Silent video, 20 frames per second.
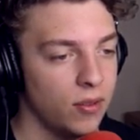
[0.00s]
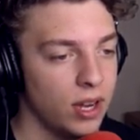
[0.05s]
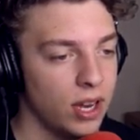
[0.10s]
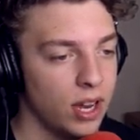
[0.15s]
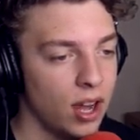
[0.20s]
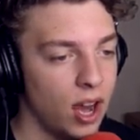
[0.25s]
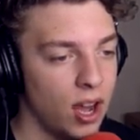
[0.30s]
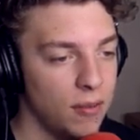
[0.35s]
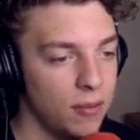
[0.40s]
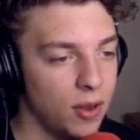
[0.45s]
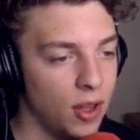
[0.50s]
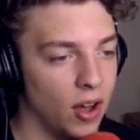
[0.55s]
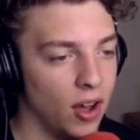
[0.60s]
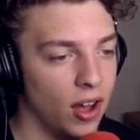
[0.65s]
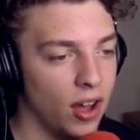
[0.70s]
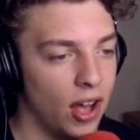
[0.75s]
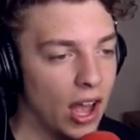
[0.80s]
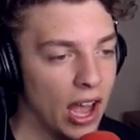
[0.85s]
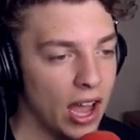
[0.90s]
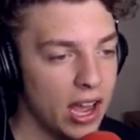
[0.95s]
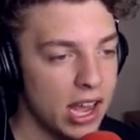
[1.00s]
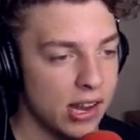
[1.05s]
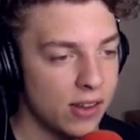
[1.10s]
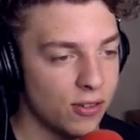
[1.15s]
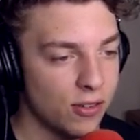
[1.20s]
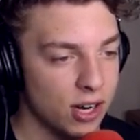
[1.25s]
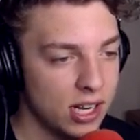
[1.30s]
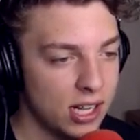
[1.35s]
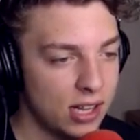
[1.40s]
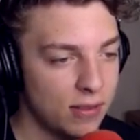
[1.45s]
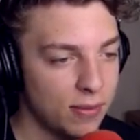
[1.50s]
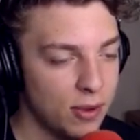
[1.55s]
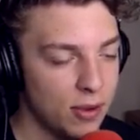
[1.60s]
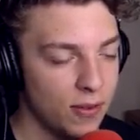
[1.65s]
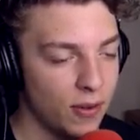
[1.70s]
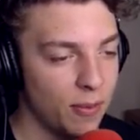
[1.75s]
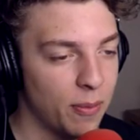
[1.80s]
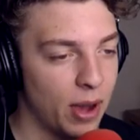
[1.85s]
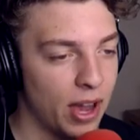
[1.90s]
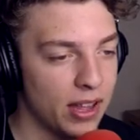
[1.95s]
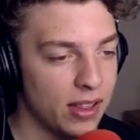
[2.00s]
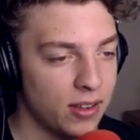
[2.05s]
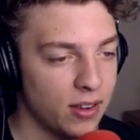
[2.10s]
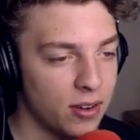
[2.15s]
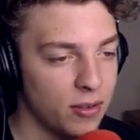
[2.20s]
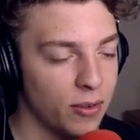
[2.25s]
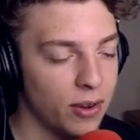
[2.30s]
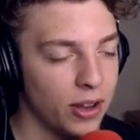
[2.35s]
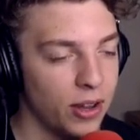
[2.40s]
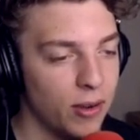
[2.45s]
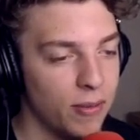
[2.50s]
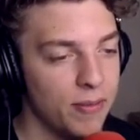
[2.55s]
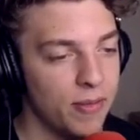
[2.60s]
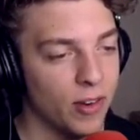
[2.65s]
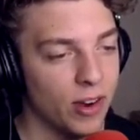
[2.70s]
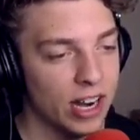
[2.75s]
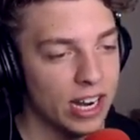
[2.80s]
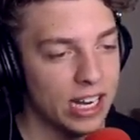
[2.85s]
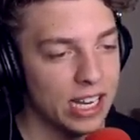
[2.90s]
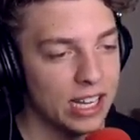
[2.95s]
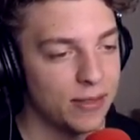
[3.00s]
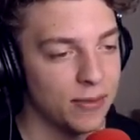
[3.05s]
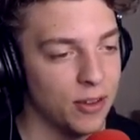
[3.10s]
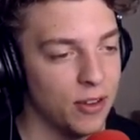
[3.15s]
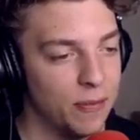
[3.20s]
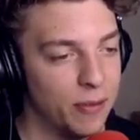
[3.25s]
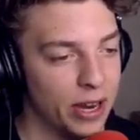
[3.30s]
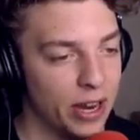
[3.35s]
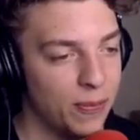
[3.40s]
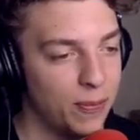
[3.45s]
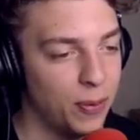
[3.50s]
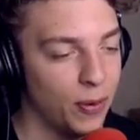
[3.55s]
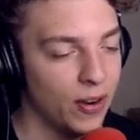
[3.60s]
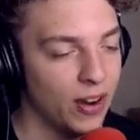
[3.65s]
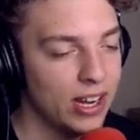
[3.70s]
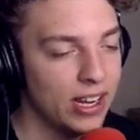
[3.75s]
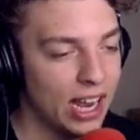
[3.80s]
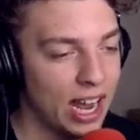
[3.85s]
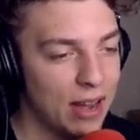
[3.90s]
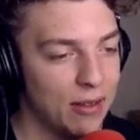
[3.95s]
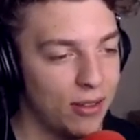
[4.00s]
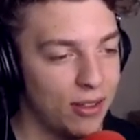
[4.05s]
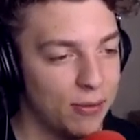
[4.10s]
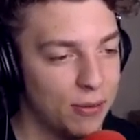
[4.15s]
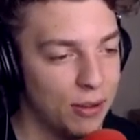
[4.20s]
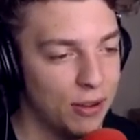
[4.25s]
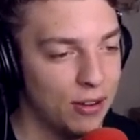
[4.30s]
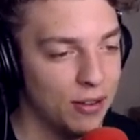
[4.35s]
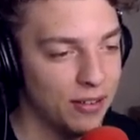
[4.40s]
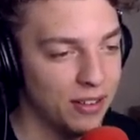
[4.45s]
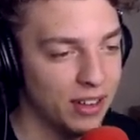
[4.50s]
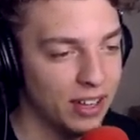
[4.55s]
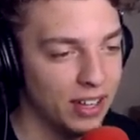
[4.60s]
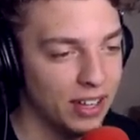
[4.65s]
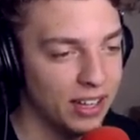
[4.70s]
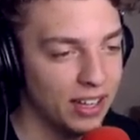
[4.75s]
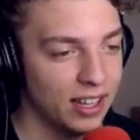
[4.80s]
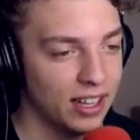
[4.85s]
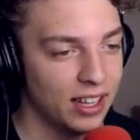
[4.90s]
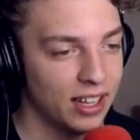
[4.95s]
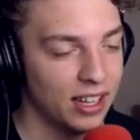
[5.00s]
When I'm not, I, it's really smooth on my screen. Well, not really smooth, but it's pretty damn smooth.